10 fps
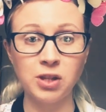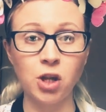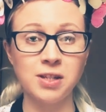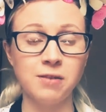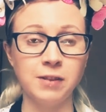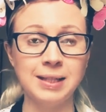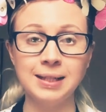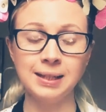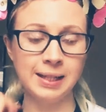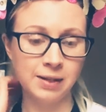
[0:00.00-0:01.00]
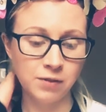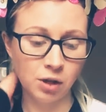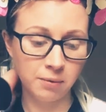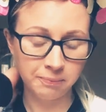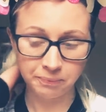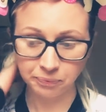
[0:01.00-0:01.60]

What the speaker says: lots of little leaves on.